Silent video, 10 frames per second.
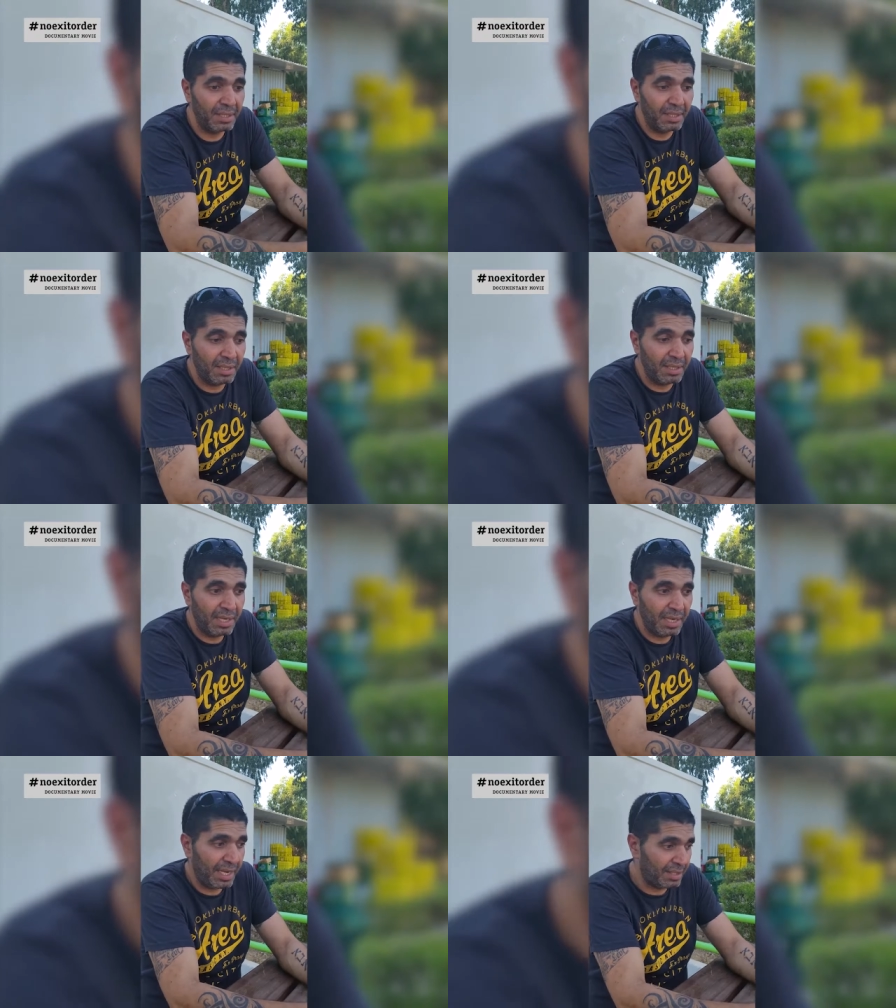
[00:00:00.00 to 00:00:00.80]

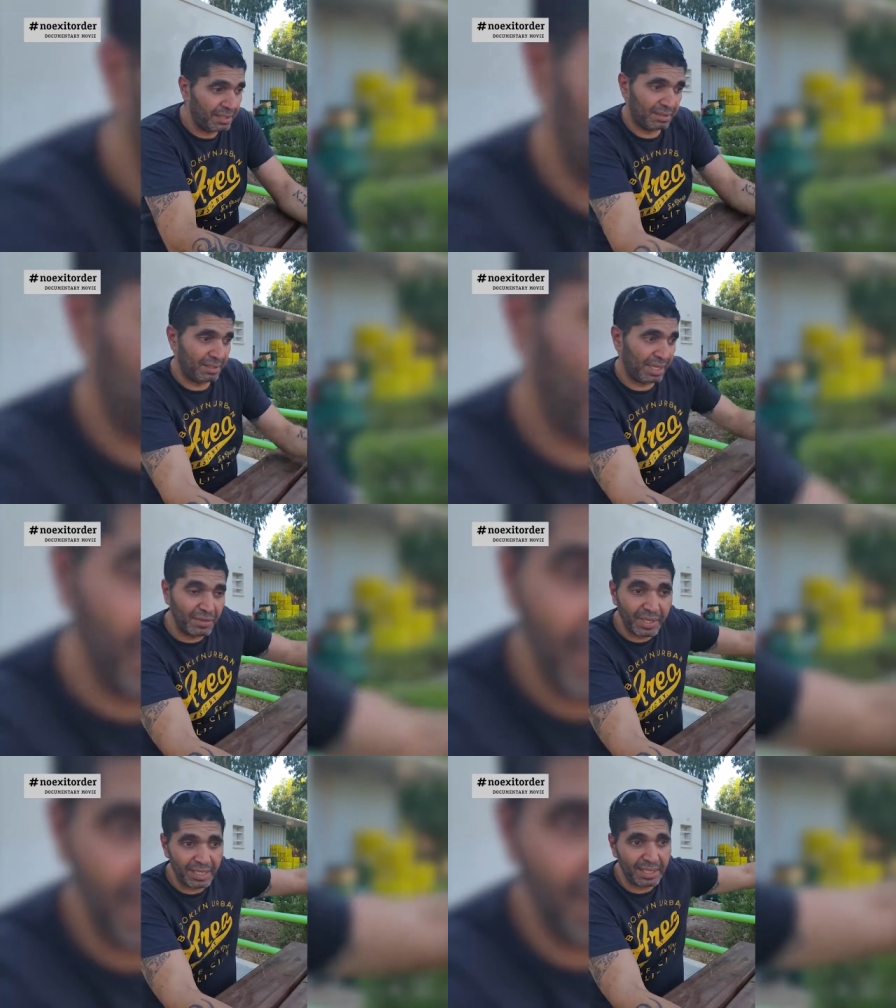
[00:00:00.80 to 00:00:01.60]
and
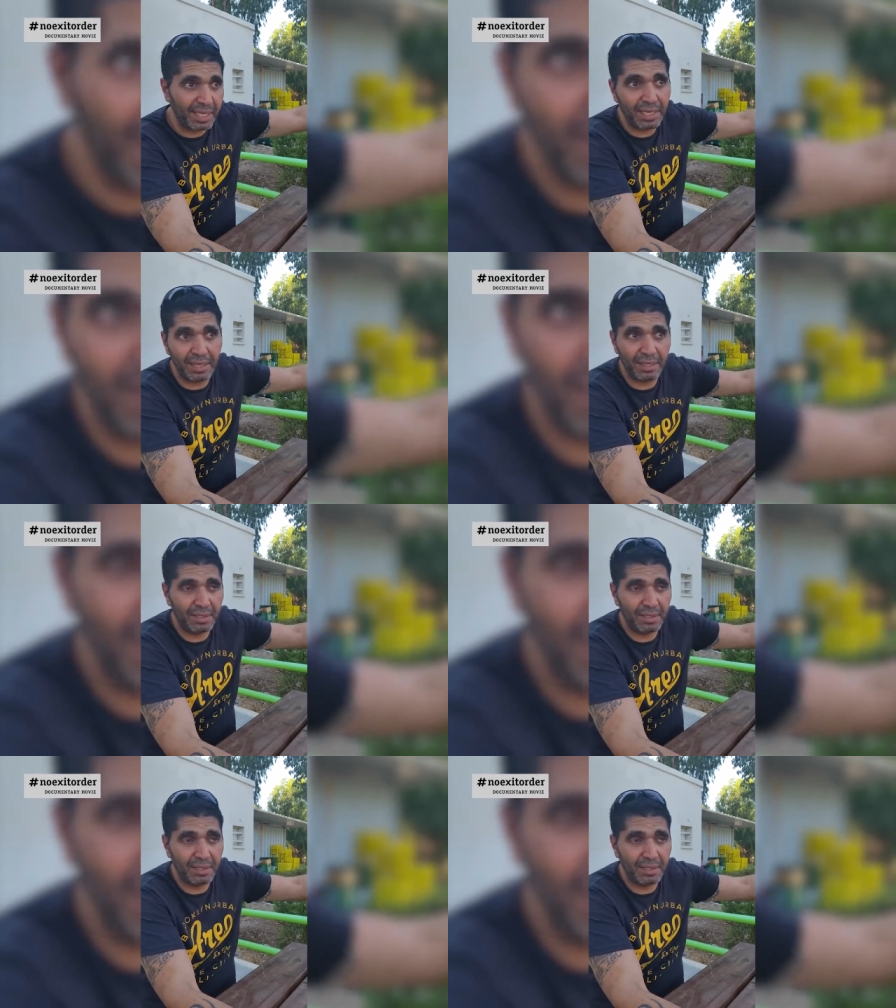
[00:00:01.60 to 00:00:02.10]
you get kicked.